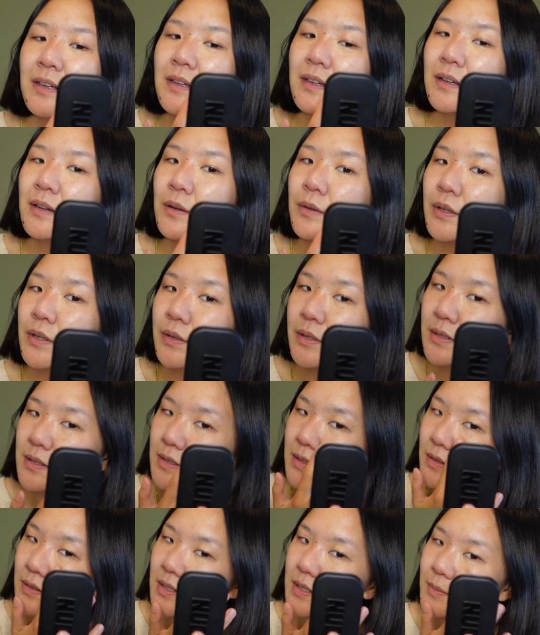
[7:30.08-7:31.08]
you know, you can
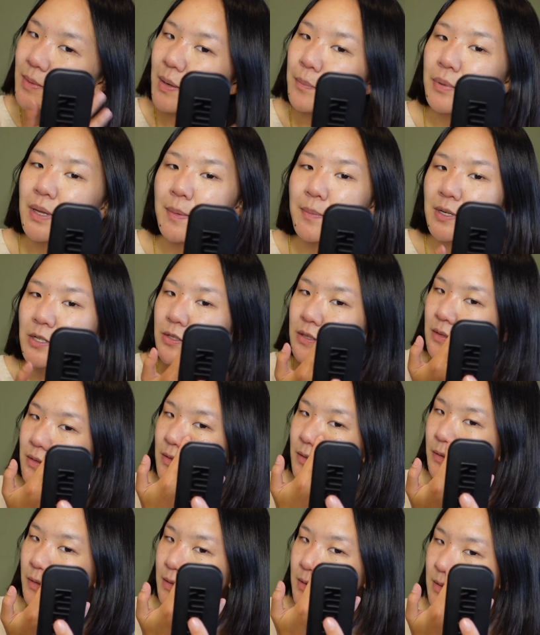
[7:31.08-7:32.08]
still see my
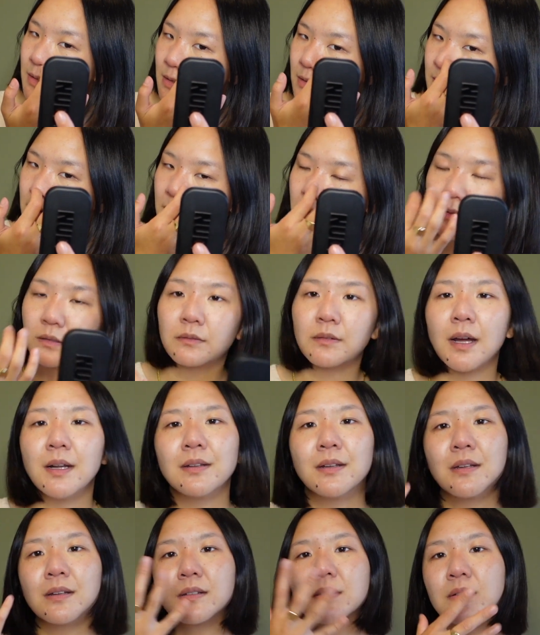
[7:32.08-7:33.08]
blemishes, you can still see the
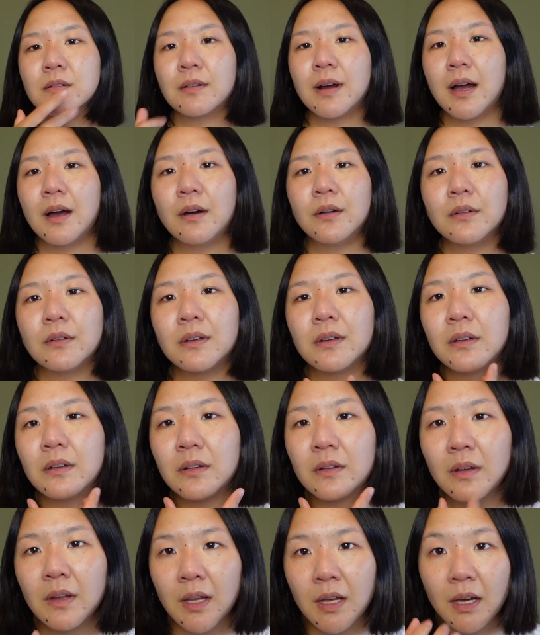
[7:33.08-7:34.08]
redness around,
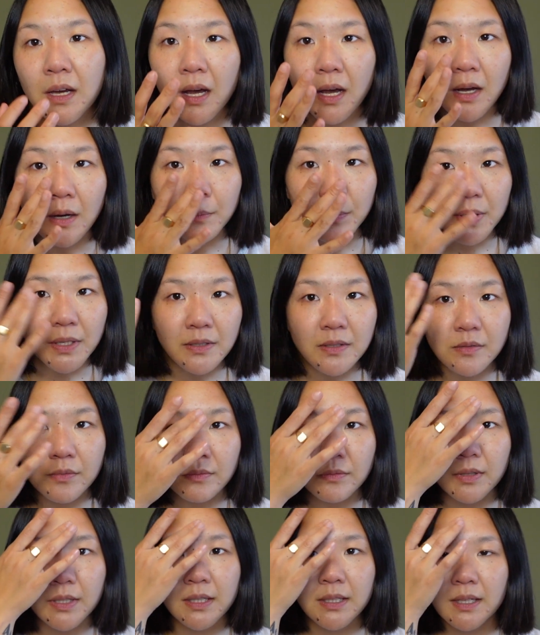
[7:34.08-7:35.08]
and but it's
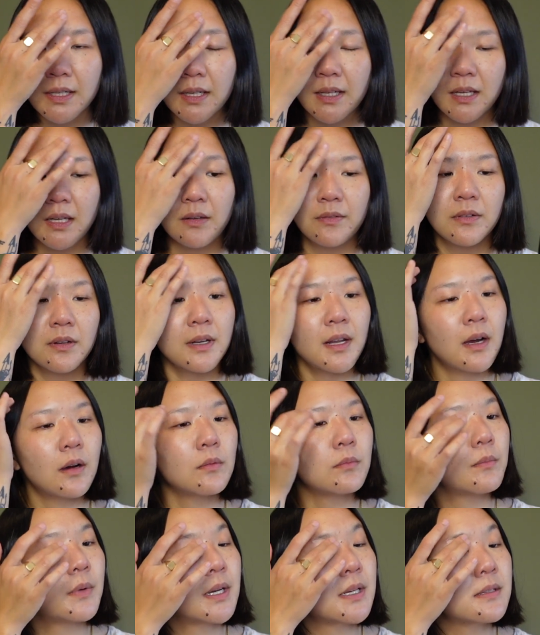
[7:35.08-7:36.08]
really evened
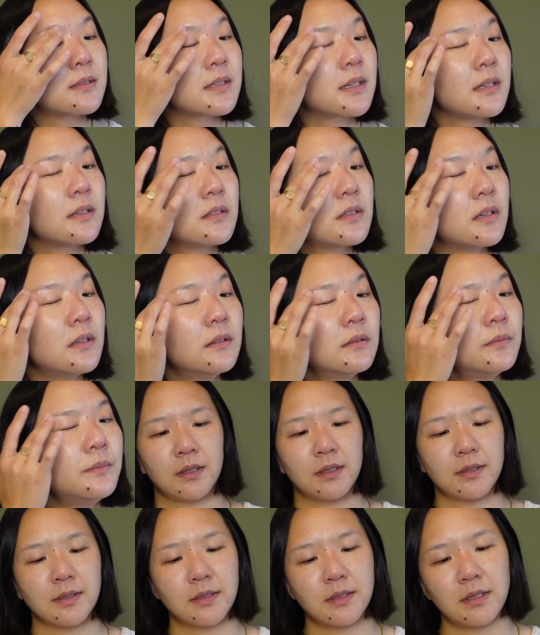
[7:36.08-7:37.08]
out my skin tone.
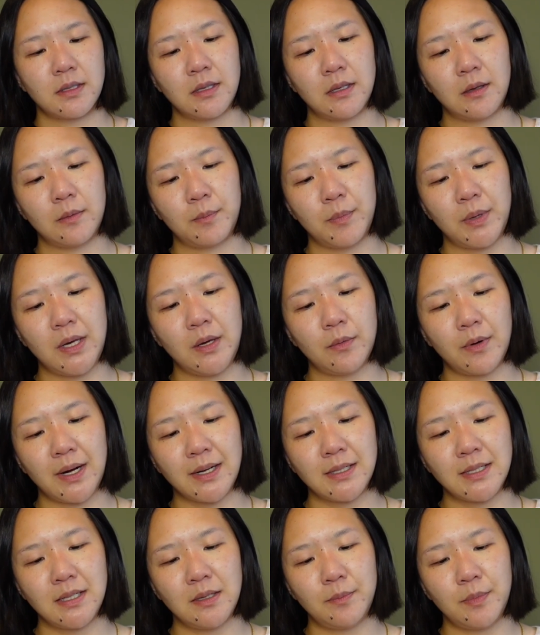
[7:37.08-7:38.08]
This is the
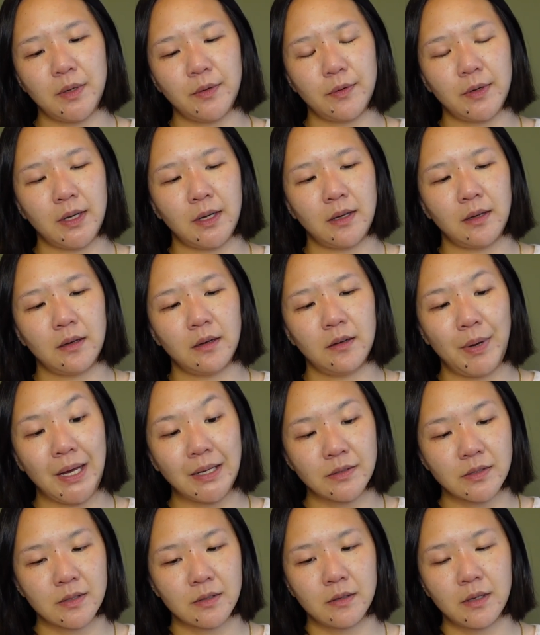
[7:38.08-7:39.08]
Pyt Beauty
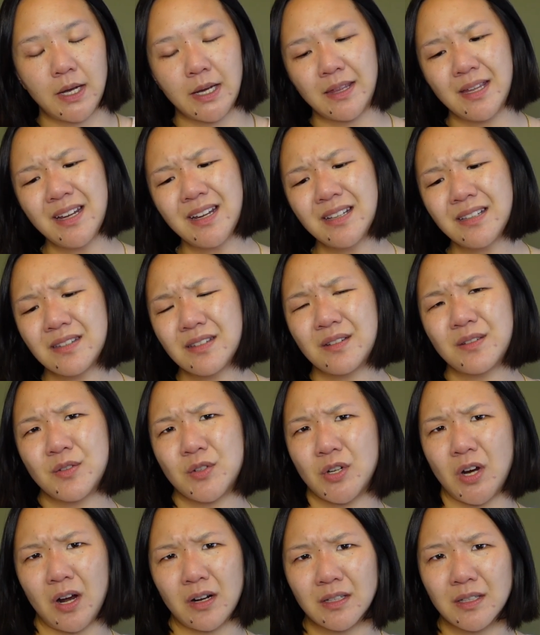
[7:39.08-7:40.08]
Pencil. I think it's in
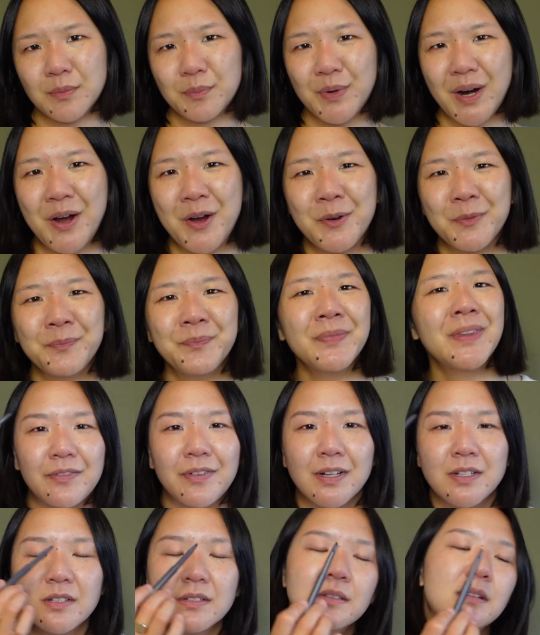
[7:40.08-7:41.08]
chocolate brown. If
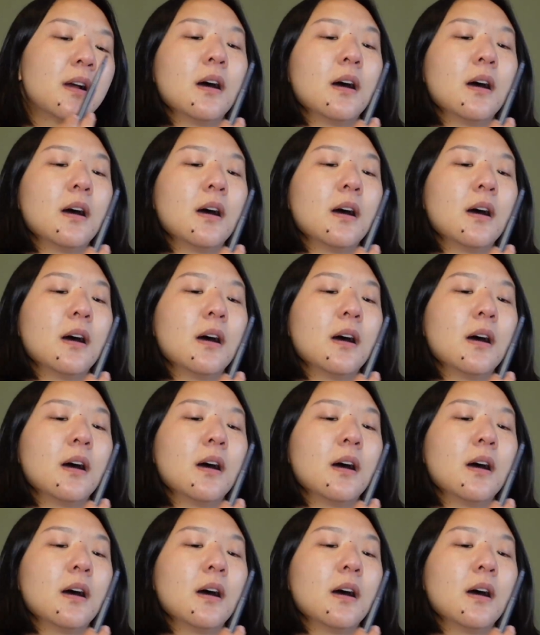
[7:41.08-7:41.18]
I just